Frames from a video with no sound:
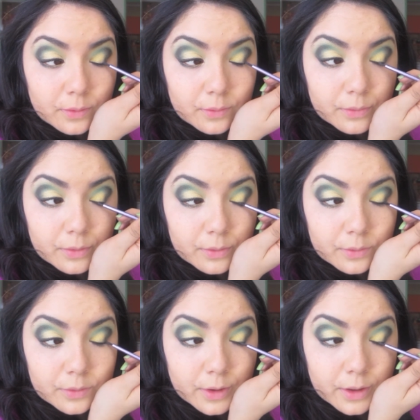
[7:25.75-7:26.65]
with
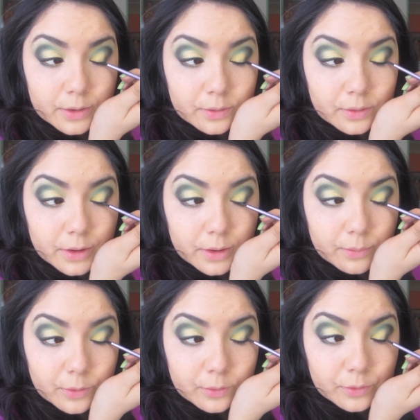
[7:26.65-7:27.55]
little dot-like
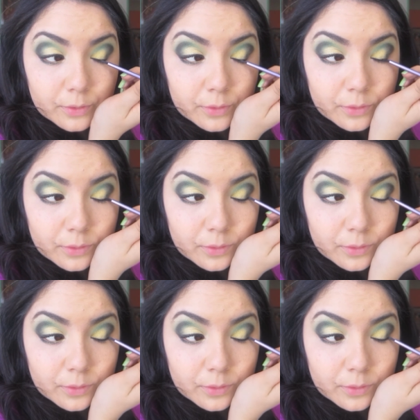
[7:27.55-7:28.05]
motions.